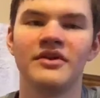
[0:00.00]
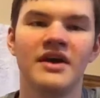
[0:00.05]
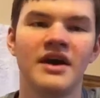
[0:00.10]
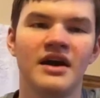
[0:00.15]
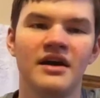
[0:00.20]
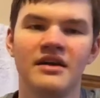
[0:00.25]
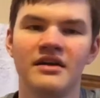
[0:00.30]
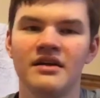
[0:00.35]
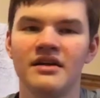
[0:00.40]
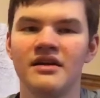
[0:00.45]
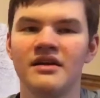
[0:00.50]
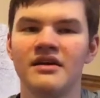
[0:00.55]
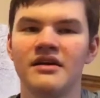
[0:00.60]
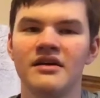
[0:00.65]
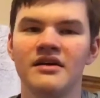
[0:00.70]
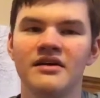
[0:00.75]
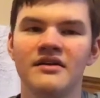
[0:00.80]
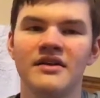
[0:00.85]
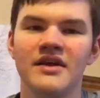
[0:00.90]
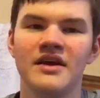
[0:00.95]
that.
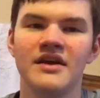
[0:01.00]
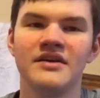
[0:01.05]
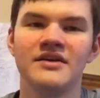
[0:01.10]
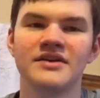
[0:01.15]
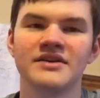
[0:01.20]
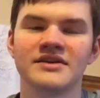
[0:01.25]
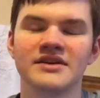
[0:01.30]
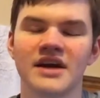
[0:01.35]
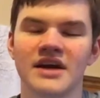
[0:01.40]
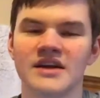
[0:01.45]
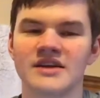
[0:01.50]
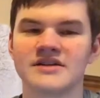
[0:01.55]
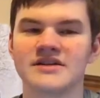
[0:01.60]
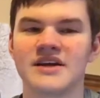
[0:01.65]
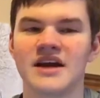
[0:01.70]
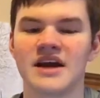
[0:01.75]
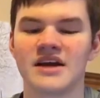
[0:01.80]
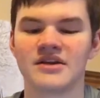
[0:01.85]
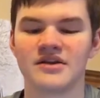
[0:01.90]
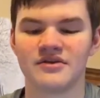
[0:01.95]
They just kind of
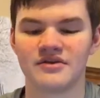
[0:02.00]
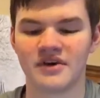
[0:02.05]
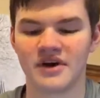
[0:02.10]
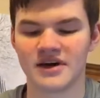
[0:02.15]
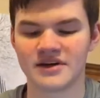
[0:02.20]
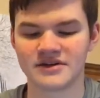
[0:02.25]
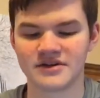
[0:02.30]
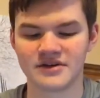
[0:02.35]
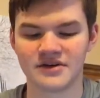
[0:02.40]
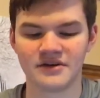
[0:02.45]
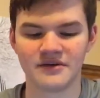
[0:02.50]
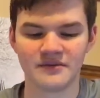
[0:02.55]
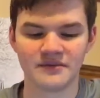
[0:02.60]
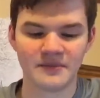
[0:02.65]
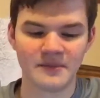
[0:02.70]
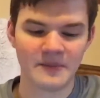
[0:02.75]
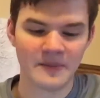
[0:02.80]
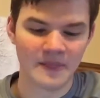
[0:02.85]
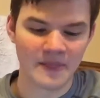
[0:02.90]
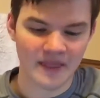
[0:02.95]
stacked their roster.
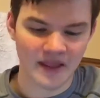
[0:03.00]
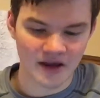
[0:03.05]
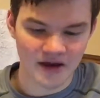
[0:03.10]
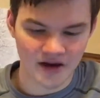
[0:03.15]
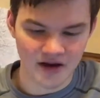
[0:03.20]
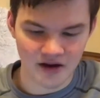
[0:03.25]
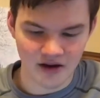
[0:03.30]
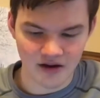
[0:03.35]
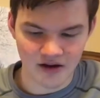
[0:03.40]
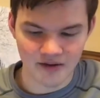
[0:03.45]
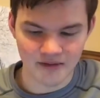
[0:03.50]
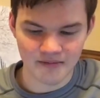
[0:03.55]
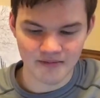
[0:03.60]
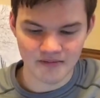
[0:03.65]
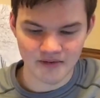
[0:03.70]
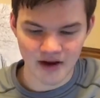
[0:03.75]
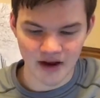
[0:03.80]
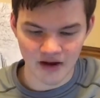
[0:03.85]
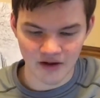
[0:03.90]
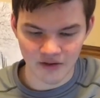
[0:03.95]

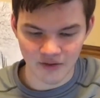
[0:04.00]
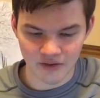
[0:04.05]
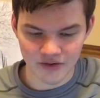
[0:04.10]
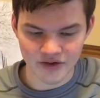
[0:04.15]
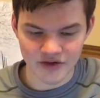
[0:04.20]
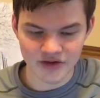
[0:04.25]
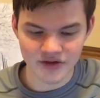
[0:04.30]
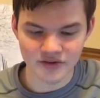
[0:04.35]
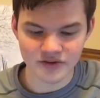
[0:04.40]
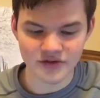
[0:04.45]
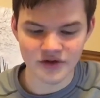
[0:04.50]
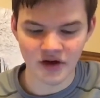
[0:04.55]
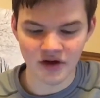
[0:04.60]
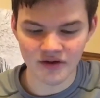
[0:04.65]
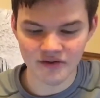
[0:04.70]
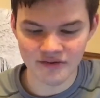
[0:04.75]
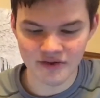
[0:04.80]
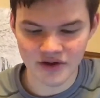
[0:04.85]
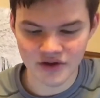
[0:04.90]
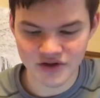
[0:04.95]
Now going to Yu
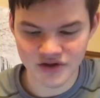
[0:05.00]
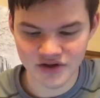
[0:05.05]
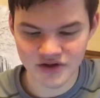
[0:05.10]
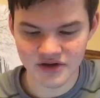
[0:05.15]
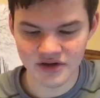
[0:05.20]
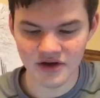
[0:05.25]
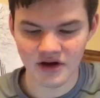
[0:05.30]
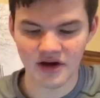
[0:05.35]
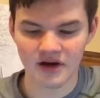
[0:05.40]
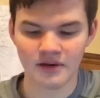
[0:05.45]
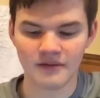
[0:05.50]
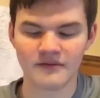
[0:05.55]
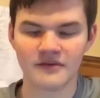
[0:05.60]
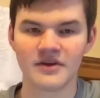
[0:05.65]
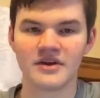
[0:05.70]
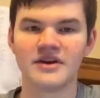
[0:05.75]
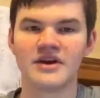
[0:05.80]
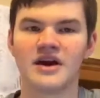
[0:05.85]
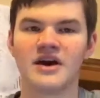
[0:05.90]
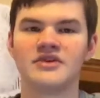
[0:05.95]
Darvish for
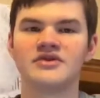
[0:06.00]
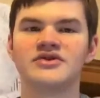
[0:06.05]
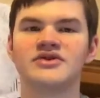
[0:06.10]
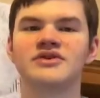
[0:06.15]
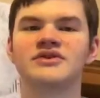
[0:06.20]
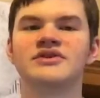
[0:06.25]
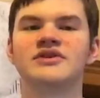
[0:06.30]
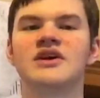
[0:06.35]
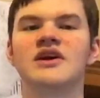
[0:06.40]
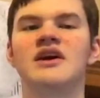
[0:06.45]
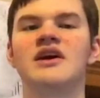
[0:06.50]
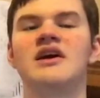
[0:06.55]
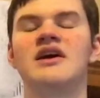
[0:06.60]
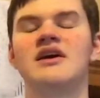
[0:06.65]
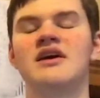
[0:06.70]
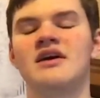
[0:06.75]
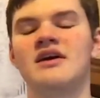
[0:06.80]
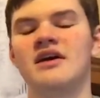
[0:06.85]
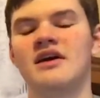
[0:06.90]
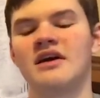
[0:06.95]
the Dodgers.
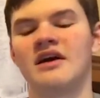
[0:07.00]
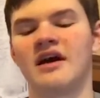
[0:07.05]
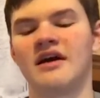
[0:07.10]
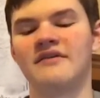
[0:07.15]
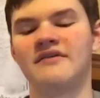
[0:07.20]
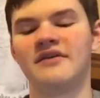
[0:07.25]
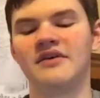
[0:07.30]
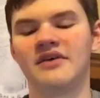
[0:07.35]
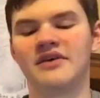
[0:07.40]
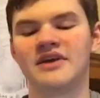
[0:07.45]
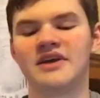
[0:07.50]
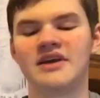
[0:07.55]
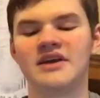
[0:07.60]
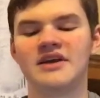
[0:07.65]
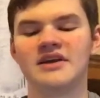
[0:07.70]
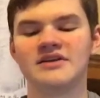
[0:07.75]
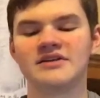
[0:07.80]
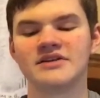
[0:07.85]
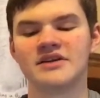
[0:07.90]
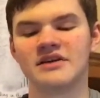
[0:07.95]
I feel like he
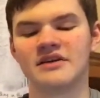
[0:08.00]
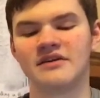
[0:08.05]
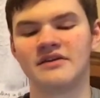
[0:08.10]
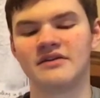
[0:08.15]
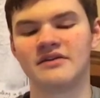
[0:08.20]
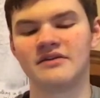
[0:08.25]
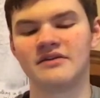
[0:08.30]
isn't